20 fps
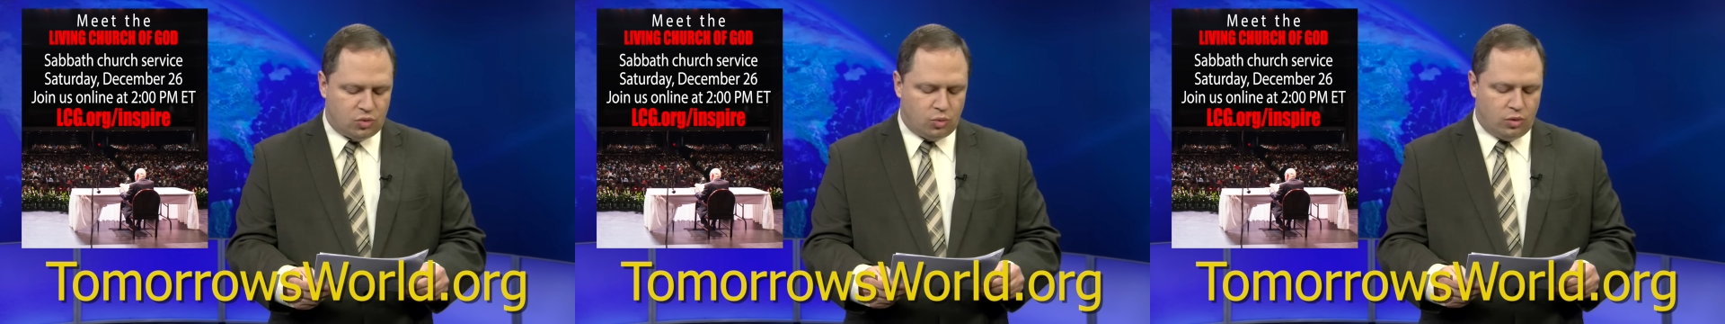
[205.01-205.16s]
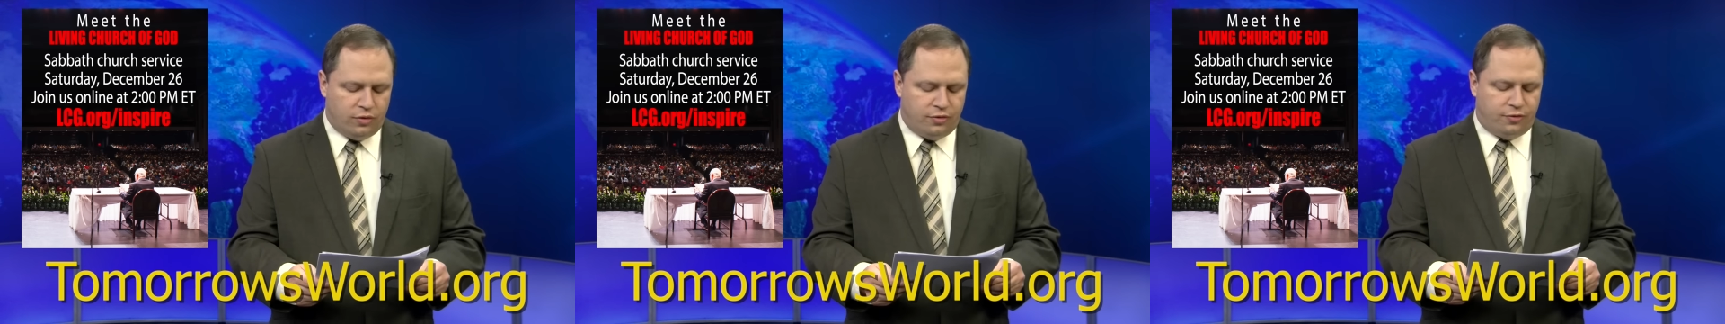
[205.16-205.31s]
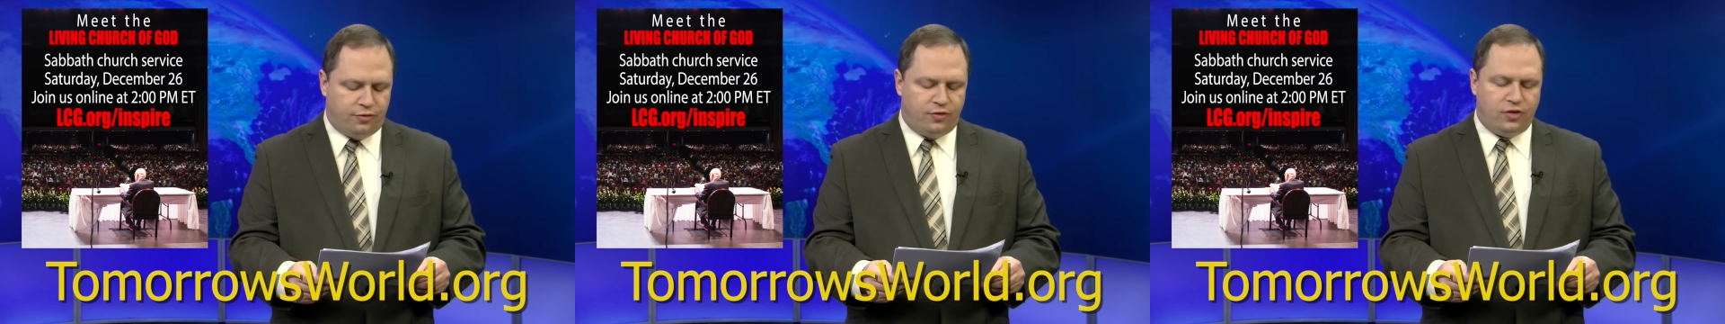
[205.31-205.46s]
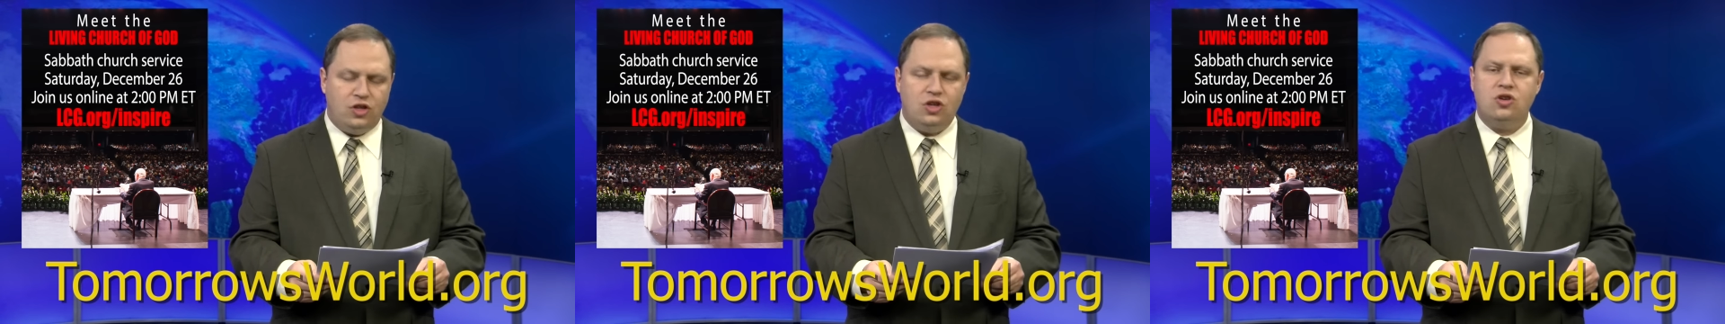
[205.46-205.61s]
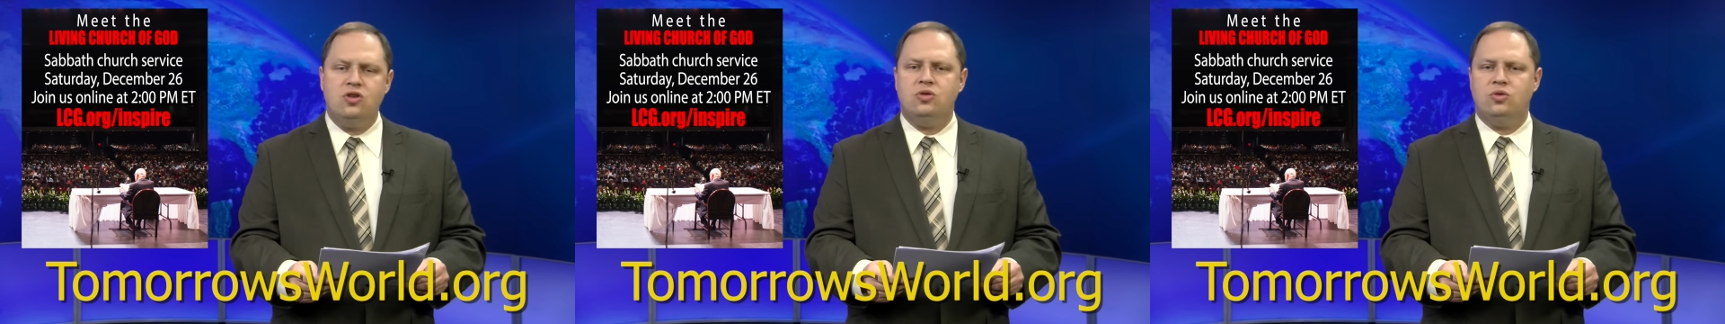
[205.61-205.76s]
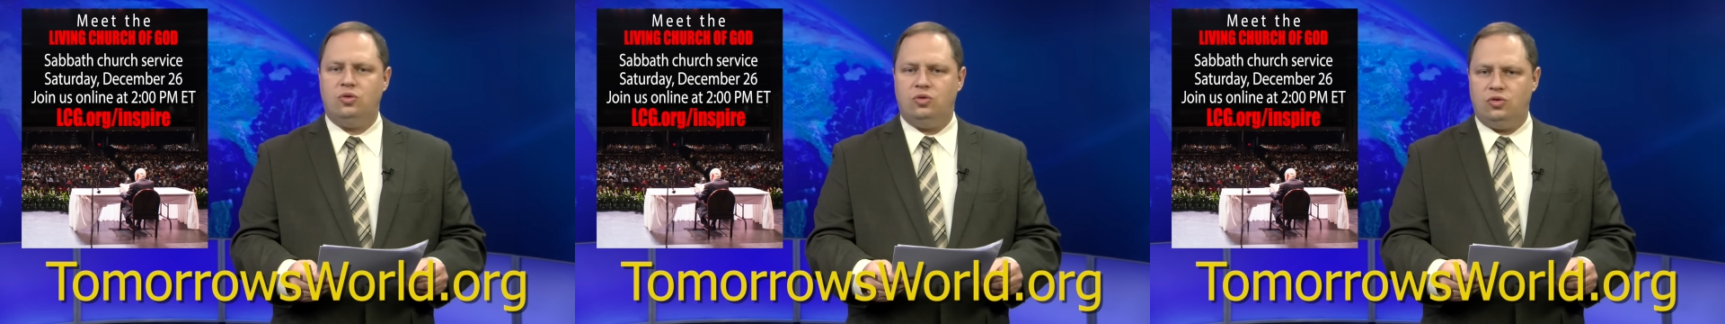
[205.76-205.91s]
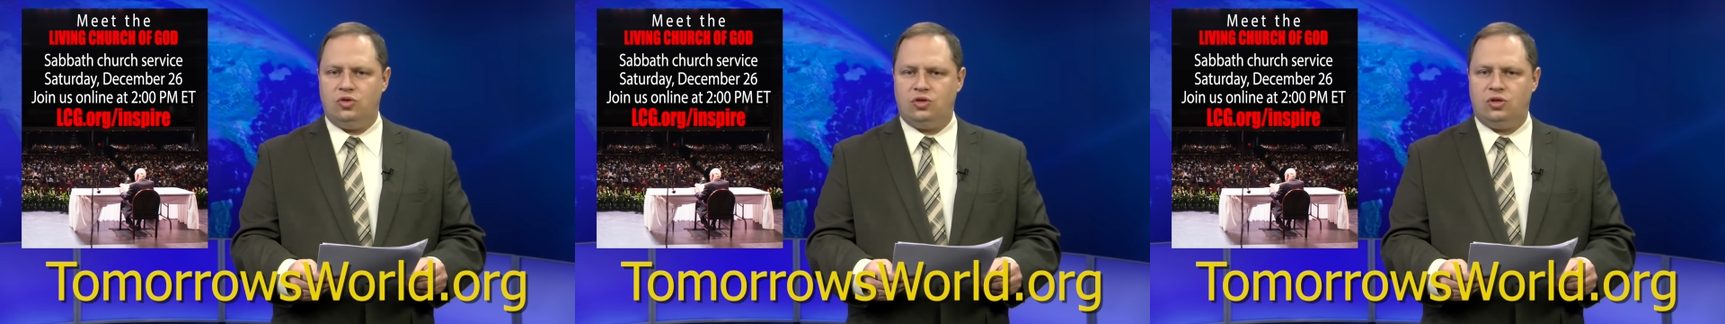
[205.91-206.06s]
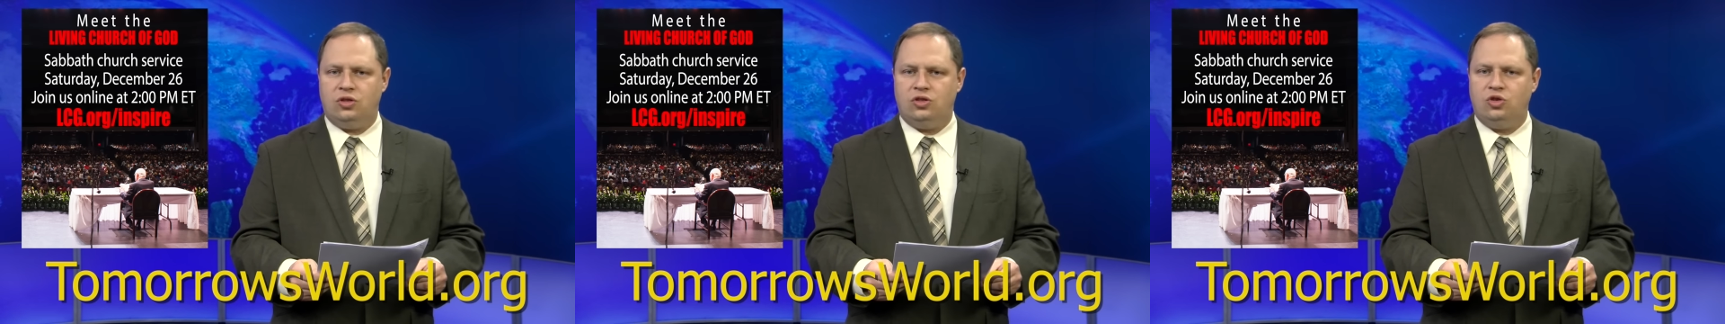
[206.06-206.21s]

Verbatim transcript: refused